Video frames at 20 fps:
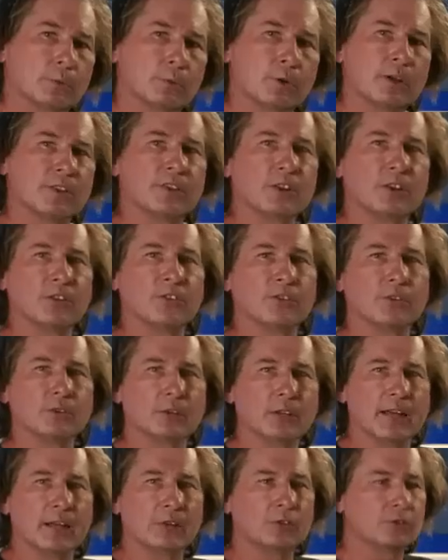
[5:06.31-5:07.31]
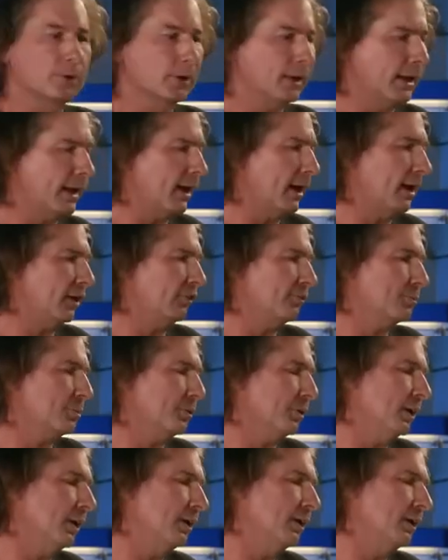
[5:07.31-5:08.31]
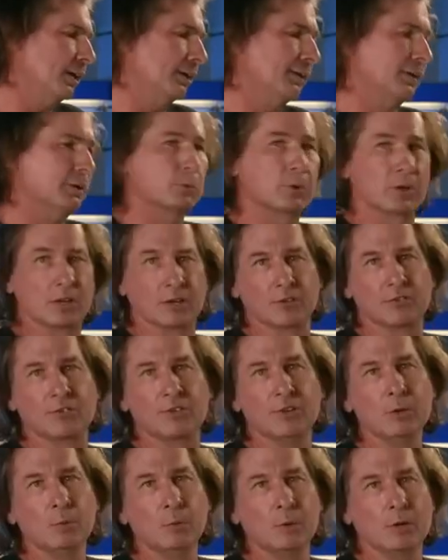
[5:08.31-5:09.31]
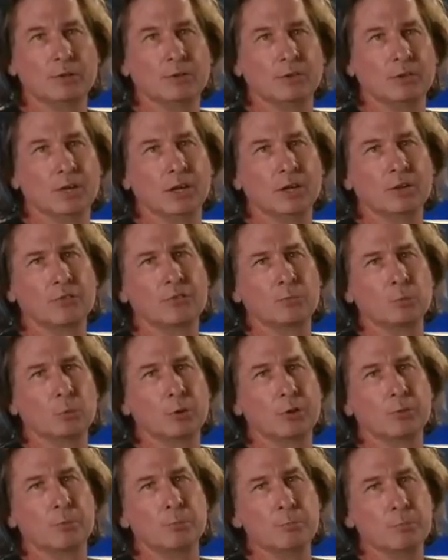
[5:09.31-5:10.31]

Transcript: run this naturally aspirated, then we're gonna see what it does with